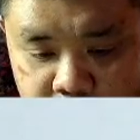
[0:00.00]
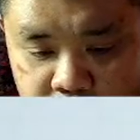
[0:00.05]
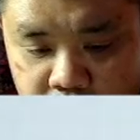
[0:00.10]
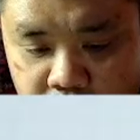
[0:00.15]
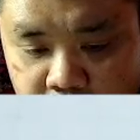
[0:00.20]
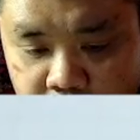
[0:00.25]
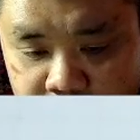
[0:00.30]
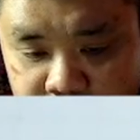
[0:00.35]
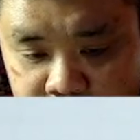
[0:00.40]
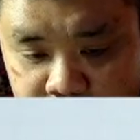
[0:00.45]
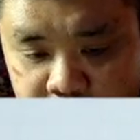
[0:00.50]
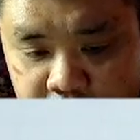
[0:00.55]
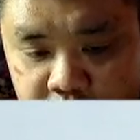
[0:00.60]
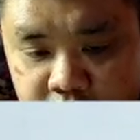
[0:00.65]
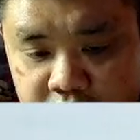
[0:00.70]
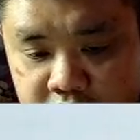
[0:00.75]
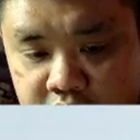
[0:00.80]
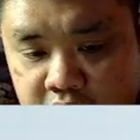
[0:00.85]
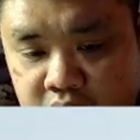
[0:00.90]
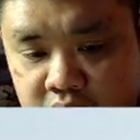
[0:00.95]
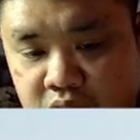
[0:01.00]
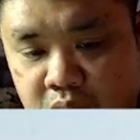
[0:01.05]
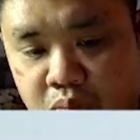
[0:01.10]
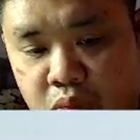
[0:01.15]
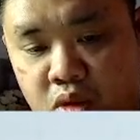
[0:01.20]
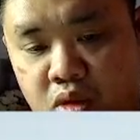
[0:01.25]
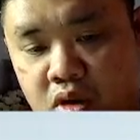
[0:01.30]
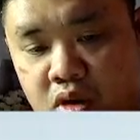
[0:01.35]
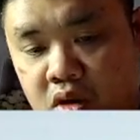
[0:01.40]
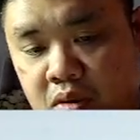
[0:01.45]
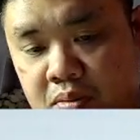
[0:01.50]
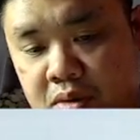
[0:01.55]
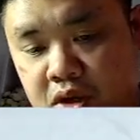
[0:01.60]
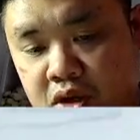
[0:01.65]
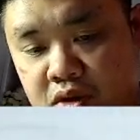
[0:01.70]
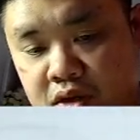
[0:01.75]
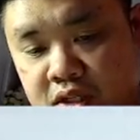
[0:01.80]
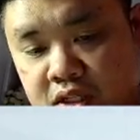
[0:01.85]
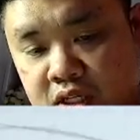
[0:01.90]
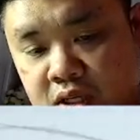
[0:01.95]
What I'm going to do is there's a probe.
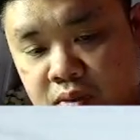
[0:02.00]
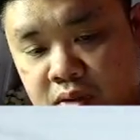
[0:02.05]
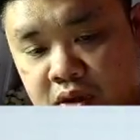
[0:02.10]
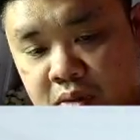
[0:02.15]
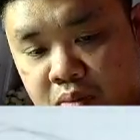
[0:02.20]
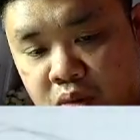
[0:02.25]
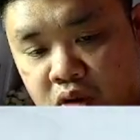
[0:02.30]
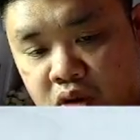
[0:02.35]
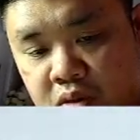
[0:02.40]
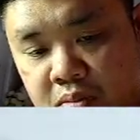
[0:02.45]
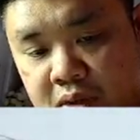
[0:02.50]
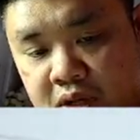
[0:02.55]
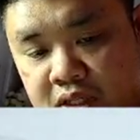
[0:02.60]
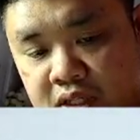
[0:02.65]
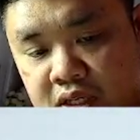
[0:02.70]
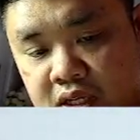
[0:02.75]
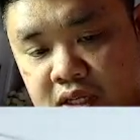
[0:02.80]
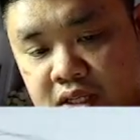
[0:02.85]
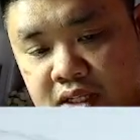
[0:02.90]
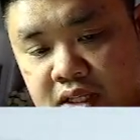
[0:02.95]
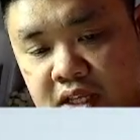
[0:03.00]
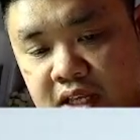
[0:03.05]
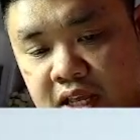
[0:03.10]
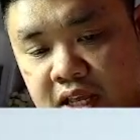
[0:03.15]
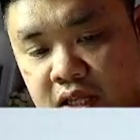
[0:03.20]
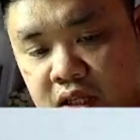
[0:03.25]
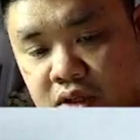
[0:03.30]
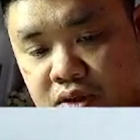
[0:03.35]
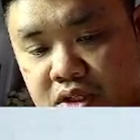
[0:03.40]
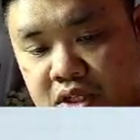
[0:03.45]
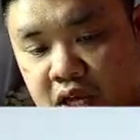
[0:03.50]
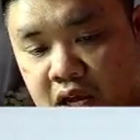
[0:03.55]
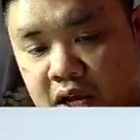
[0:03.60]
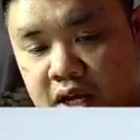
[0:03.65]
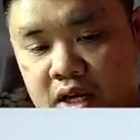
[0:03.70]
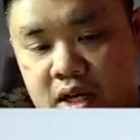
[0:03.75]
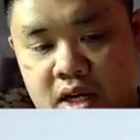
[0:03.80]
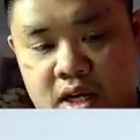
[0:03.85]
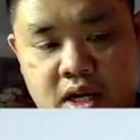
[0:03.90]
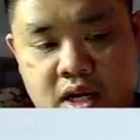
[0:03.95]
You can see where the probe is. It's the yellow side.
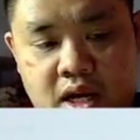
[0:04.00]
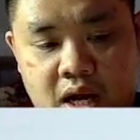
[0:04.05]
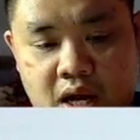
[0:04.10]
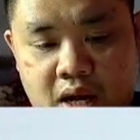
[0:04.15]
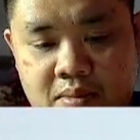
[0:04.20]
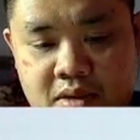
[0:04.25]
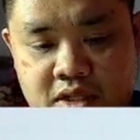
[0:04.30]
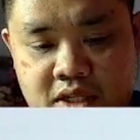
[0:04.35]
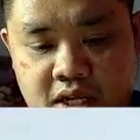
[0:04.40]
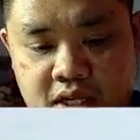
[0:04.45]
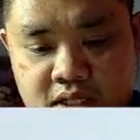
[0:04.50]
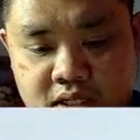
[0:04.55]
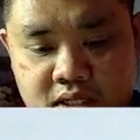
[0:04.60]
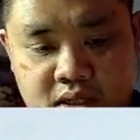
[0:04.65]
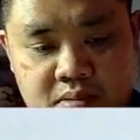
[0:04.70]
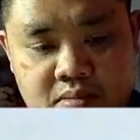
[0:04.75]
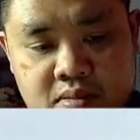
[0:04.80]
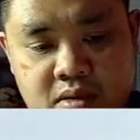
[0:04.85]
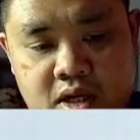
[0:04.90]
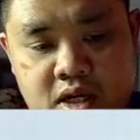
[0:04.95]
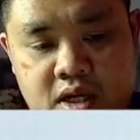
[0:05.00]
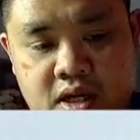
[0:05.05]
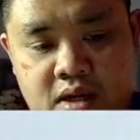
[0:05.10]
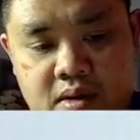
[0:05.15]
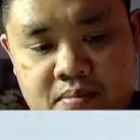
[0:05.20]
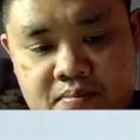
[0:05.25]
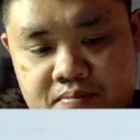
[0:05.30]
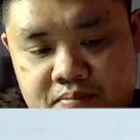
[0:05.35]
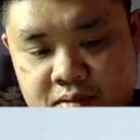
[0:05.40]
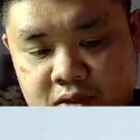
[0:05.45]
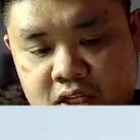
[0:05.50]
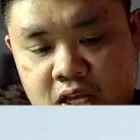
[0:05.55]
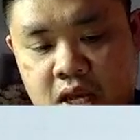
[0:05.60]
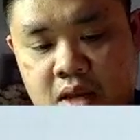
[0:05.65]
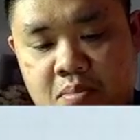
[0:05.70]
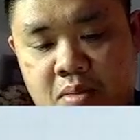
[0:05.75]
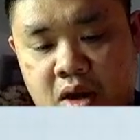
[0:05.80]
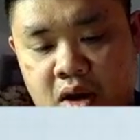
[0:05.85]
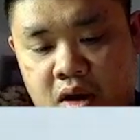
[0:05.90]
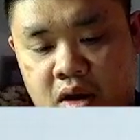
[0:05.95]
I'm going to take some
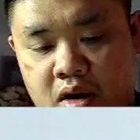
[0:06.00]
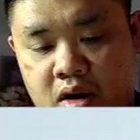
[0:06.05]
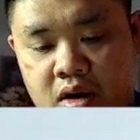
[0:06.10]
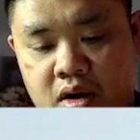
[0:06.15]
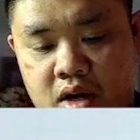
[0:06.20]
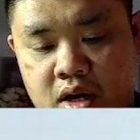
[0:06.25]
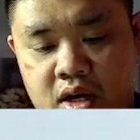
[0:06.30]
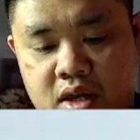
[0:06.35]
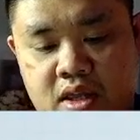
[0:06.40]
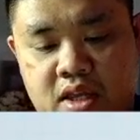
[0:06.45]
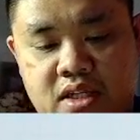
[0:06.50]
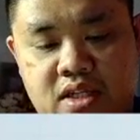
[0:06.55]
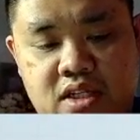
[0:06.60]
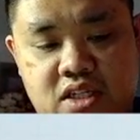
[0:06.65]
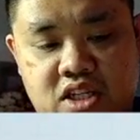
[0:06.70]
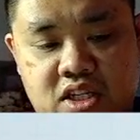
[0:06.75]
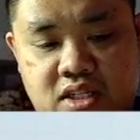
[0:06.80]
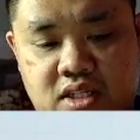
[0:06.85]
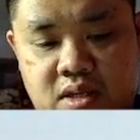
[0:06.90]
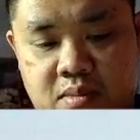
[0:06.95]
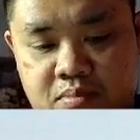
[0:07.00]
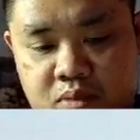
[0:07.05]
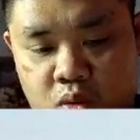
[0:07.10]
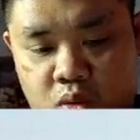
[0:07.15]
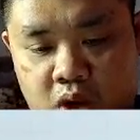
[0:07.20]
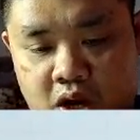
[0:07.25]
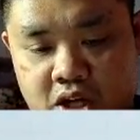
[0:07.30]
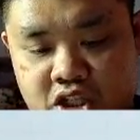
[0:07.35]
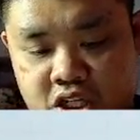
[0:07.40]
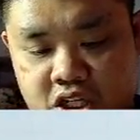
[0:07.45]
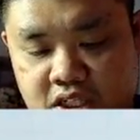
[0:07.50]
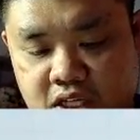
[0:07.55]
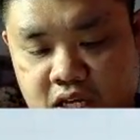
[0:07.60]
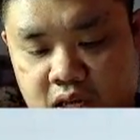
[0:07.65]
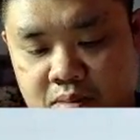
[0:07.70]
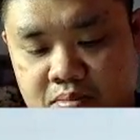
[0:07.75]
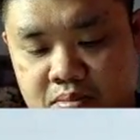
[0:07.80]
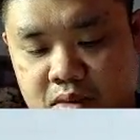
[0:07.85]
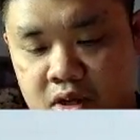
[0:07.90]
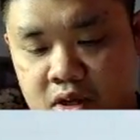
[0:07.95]
tape here. This is just simple washi
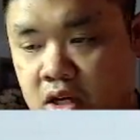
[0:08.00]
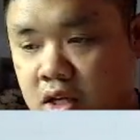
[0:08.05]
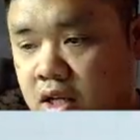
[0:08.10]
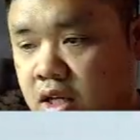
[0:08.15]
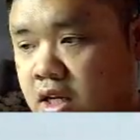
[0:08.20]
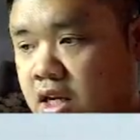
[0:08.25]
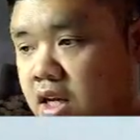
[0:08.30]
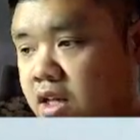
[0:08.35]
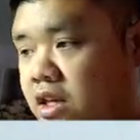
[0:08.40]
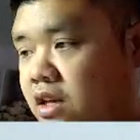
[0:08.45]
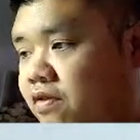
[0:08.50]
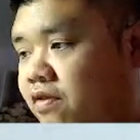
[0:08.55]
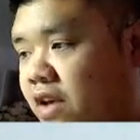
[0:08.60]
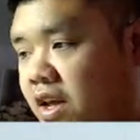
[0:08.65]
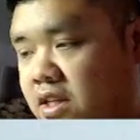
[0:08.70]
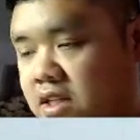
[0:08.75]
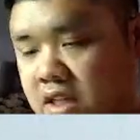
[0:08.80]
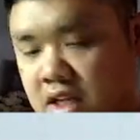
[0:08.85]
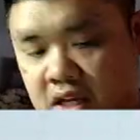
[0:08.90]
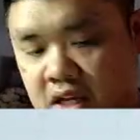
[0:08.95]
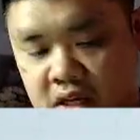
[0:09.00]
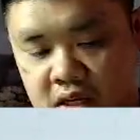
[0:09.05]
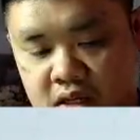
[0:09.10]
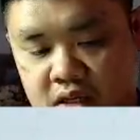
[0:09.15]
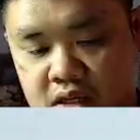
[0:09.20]
tape, nothing fancy.